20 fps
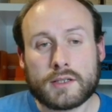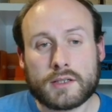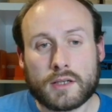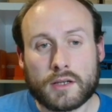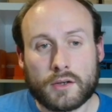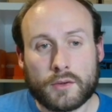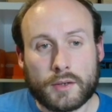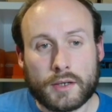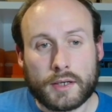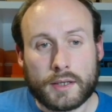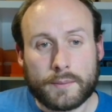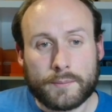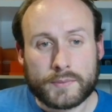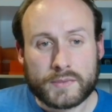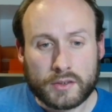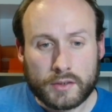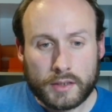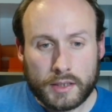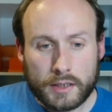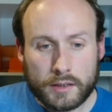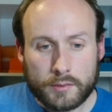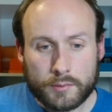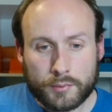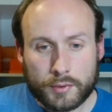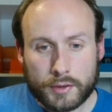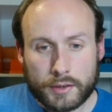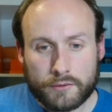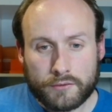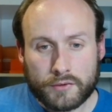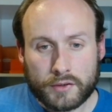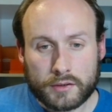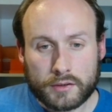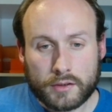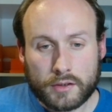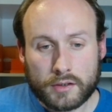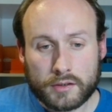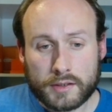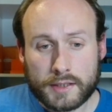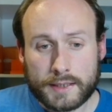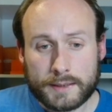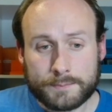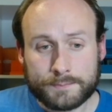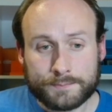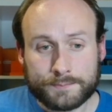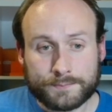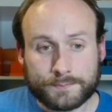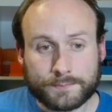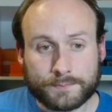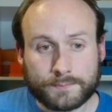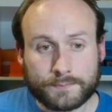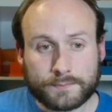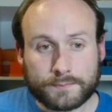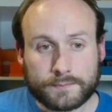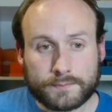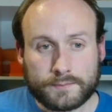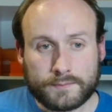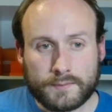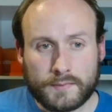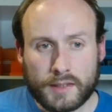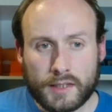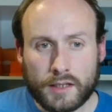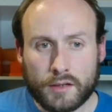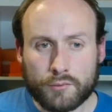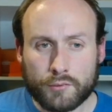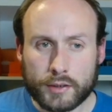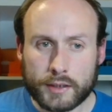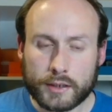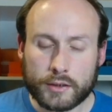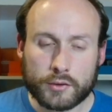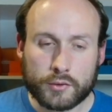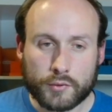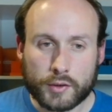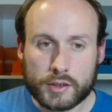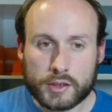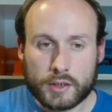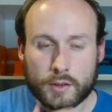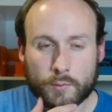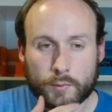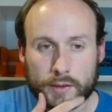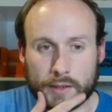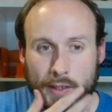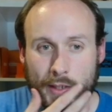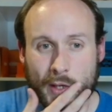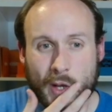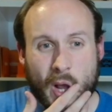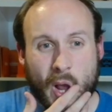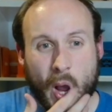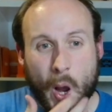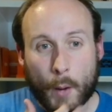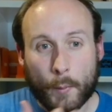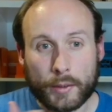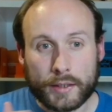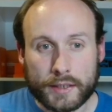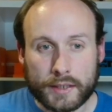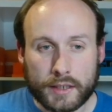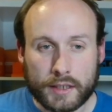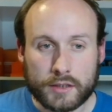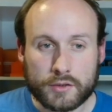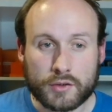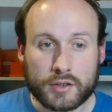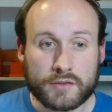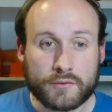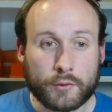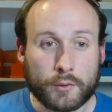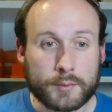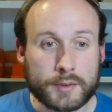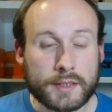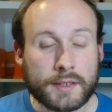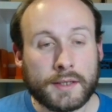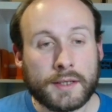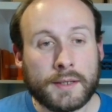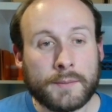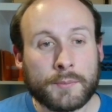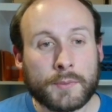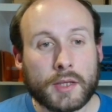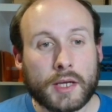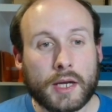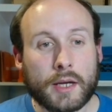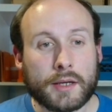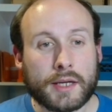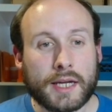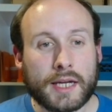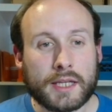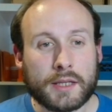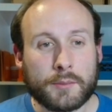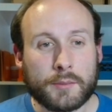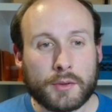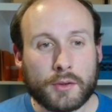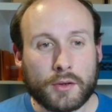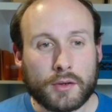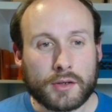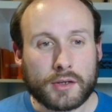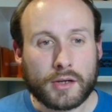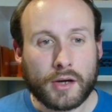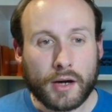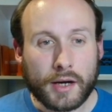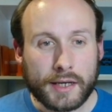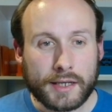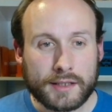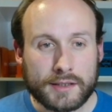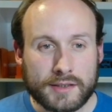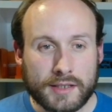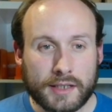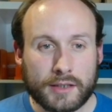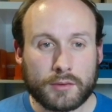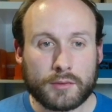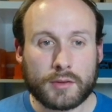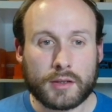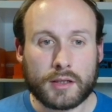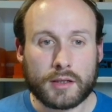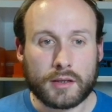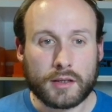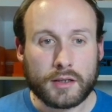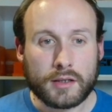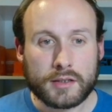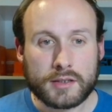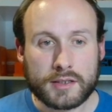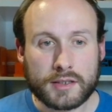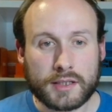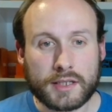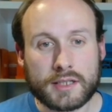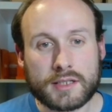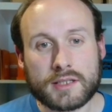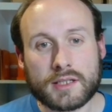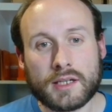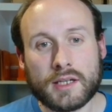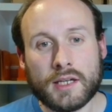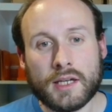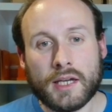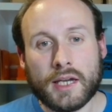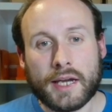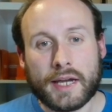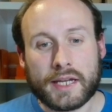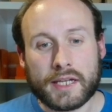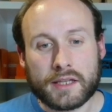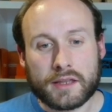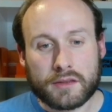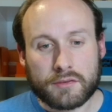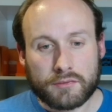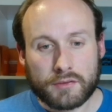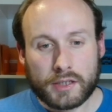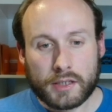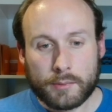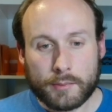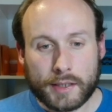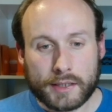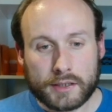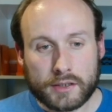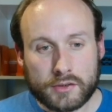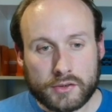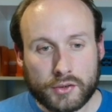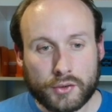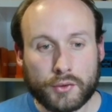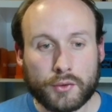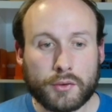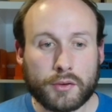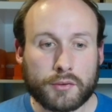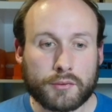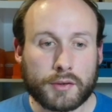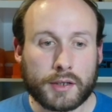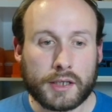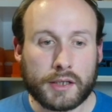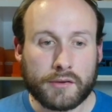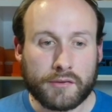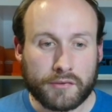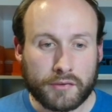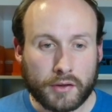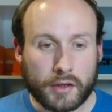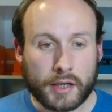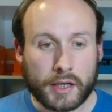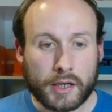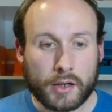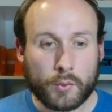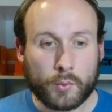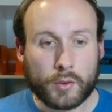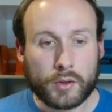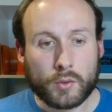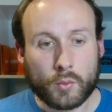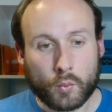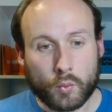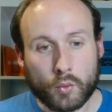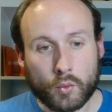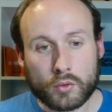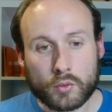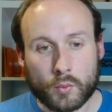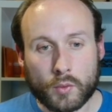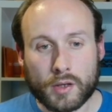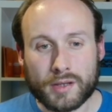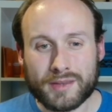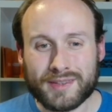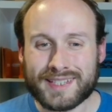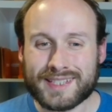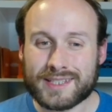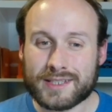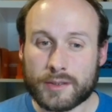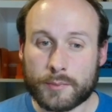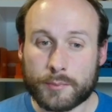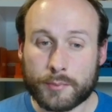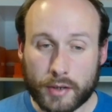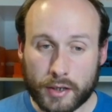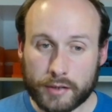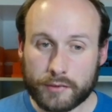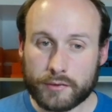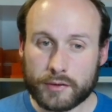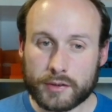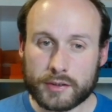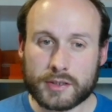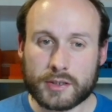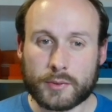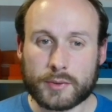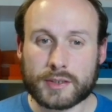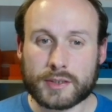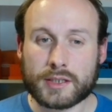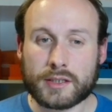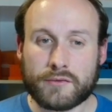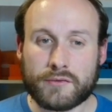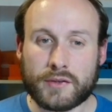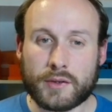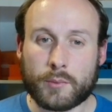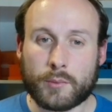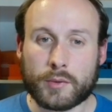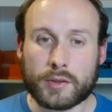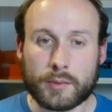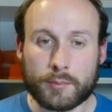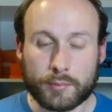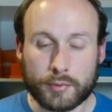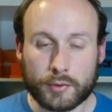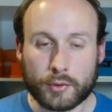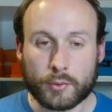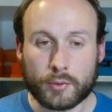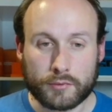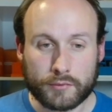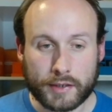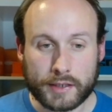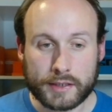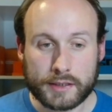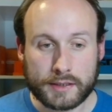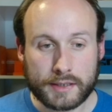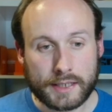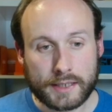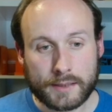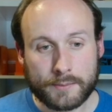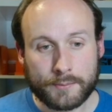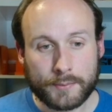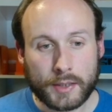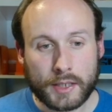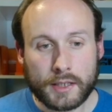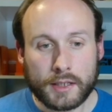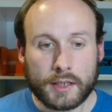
So yeah, pretty fun card there. Really good creature when it transforms. Okay, then we've got Kitesail Larcenist, a 3-mana 2/3 flyer with Ward 1. This is a pirate, so it's going to fit with the blue and red deck.